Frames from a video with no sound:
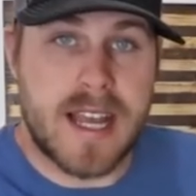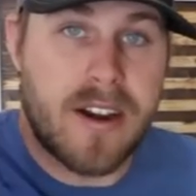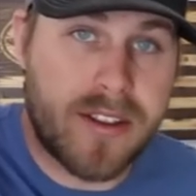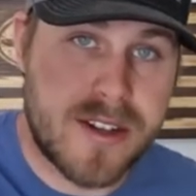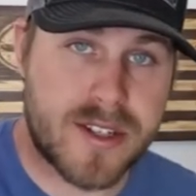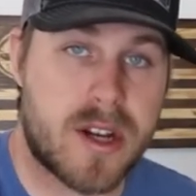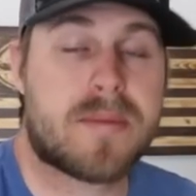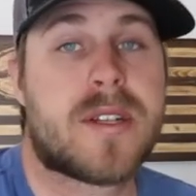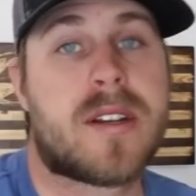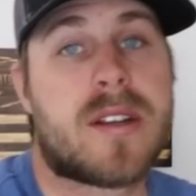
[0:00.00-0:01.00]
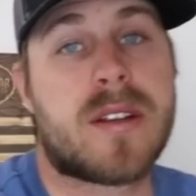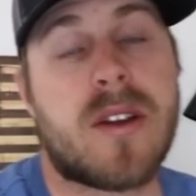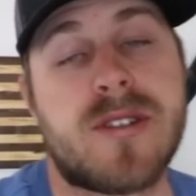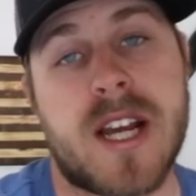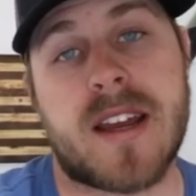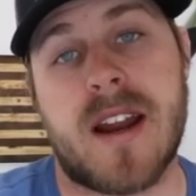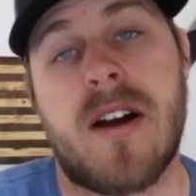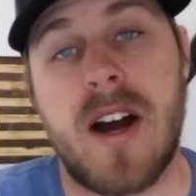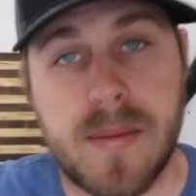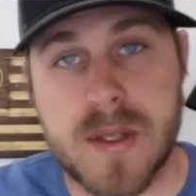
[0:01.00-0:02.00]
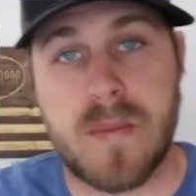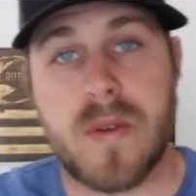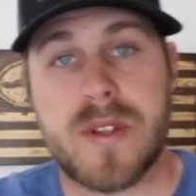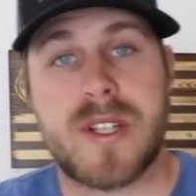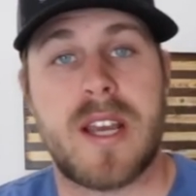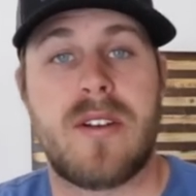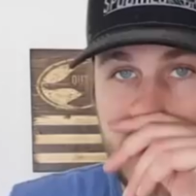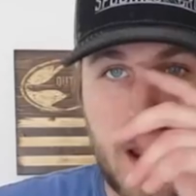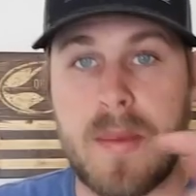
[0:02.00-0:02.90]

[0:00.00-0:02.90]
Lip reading: down in the description. Go check it out. Help support the channel.